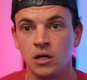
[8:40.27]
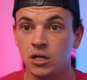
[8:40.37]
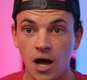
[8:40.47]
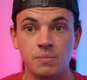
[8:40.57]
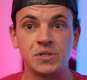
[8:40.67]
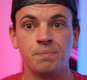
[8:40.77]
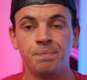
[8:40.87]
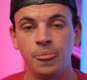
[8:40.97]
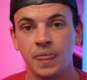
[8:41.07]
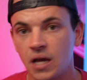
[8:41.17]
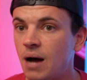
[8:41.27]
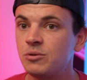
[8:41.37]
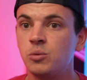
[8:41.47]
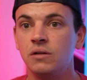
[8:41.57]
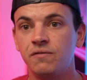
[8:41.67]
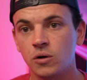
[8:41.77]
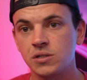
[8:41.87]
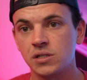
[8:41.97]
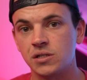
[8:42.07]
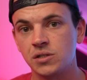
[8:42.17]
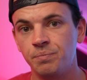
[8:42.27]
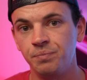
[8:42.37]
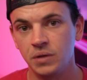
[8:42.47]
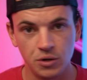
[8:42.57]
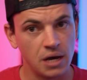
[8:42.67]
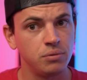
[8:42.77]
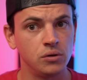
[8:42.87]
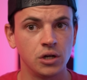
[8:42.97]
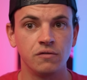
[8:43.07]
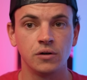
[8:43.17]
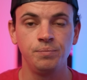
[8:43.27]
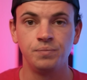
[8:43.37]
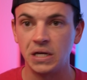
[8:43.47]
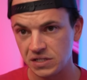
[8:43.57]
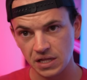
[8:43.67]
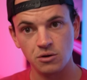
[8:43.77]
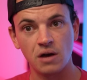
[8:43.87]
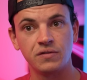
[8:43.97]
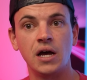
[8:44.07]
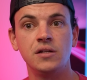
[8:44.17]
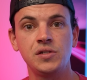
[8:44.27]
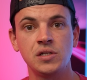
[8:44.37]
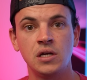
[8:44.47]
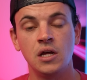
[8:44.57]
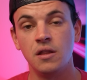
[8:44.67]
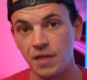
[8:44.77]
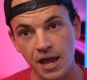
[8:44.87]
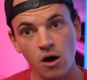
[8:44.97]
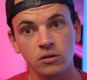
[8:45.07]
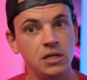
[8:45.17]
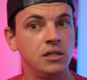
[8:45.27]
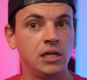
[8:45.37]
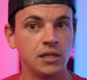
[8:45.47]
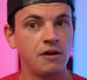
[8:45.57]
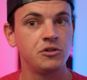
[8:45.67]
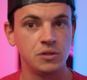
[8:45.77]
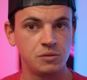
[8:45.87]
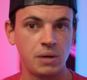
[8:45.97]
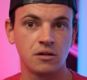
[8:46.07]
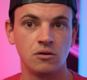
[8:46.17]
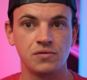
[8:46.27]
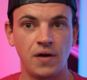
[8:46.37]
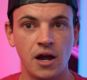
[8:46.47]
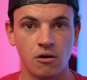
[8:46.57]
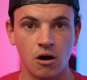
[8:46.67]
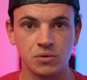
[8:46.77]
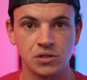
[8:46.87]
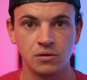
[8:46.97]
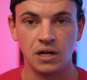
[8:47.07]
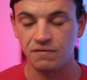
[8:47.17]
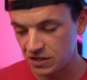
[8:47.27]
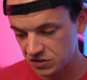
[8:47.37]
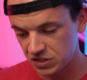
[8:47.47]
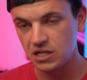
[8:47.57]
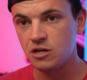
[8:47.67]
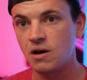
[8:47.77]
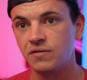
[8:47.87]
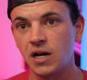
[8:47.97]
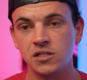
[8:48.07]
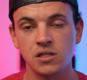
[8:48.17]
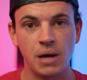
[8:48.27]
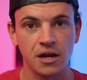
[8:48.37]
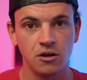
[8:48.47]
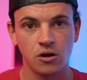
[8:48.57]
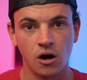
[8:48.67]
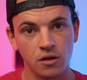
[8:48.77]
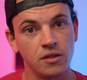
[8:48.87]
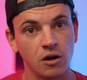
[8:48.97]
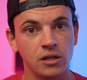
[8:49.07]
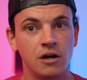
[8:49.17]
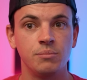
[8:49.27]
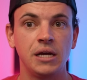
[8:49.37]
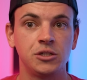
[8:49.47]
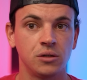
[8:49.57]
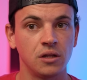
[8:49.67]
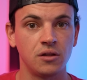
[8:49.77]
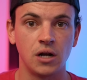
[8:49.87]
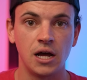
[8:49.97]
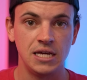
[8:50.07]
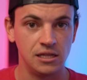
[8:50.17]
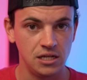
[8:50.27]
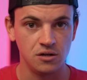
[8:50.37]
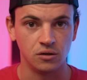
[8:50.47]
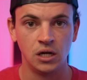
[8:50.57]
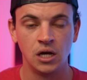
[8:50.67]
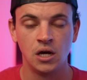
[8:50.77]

Cops. Cops will enforce this. You get pulled over, they see that you have guns they are legally allowed to inspect those firearms. If they see that you have guns in the back of your car, they're allowed to make sure that they're not illegal.